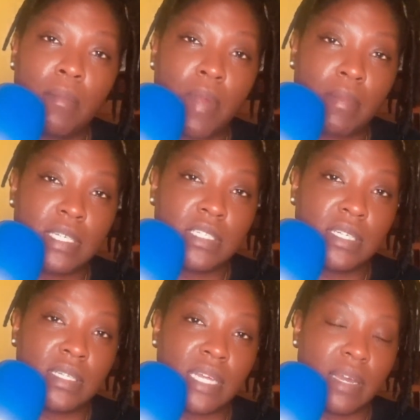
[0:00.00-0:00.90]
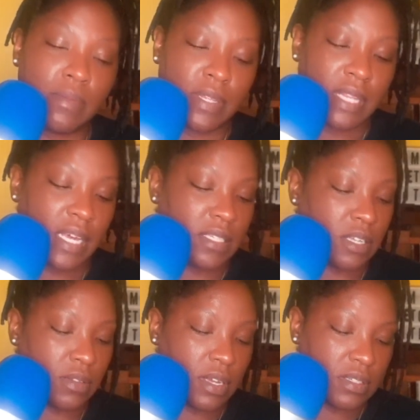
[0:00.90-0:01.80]
Probably should have led with that.
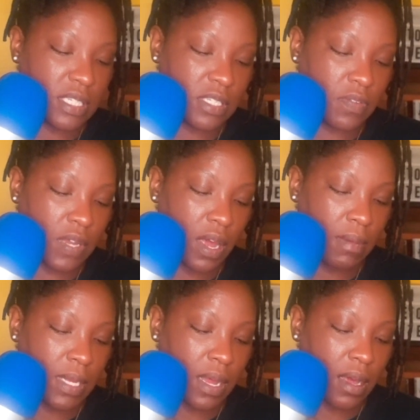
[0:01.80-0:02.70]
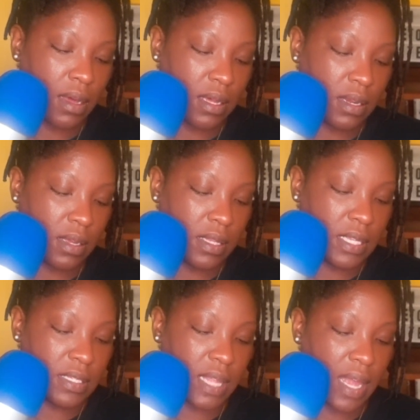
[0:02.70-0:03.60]
So there's this phenomenon in
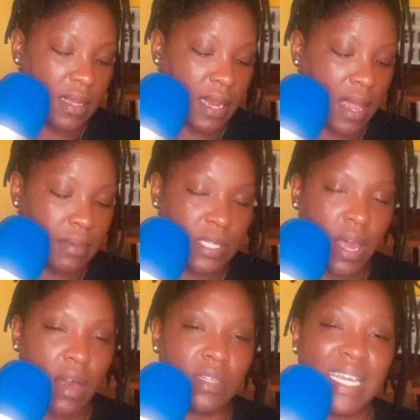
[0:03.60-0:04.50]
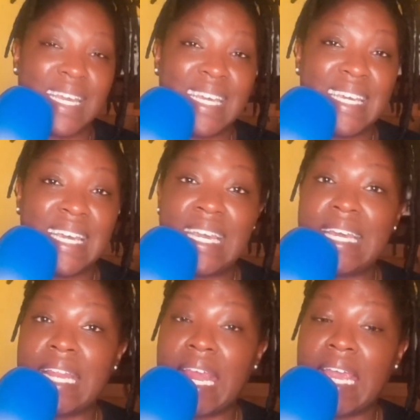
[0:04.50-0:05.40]
these dating apps called
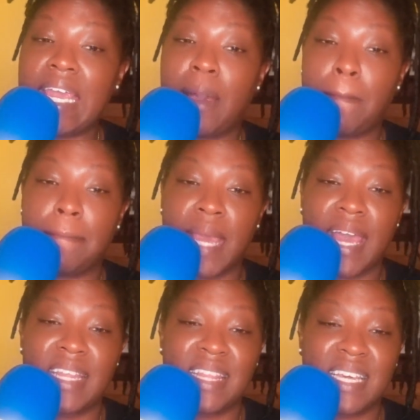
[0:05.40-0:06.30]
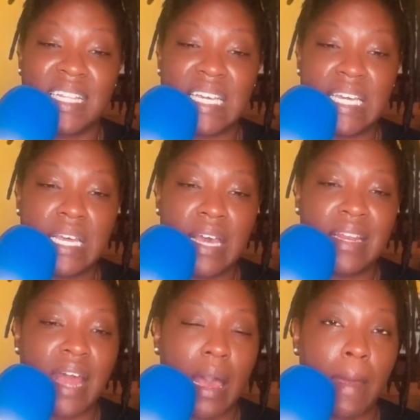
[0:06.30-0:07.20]
ENM, ethically
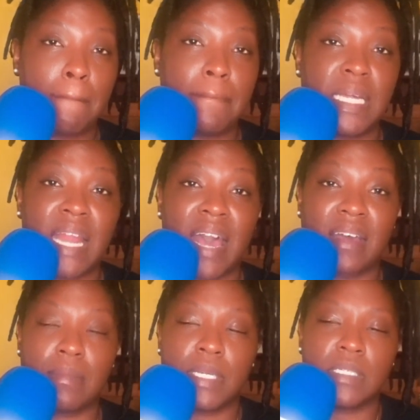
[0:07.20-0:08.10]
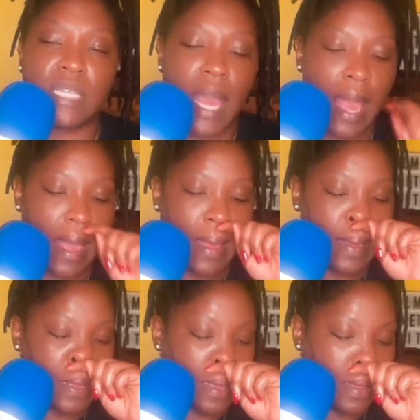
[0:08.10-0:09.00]
non-monogamous.
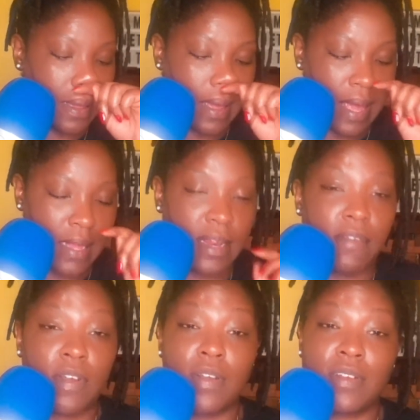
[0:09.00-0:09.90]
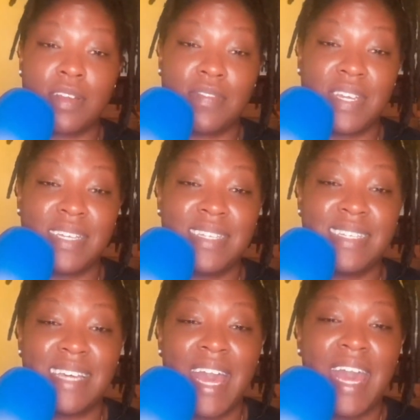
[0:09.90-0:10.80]
I had never heard of it.
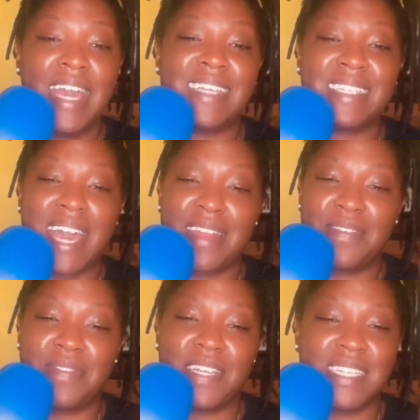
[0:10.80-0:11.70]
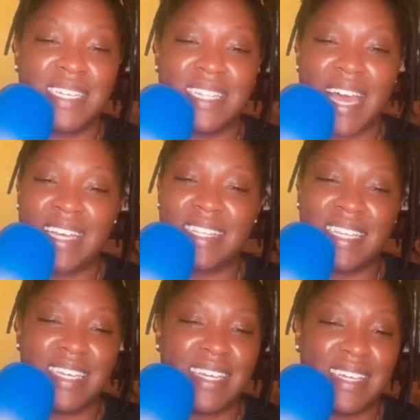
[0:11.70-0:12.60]
It's kind of feeling like
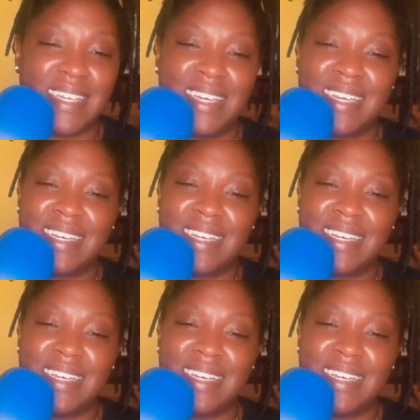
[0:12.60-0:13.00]
the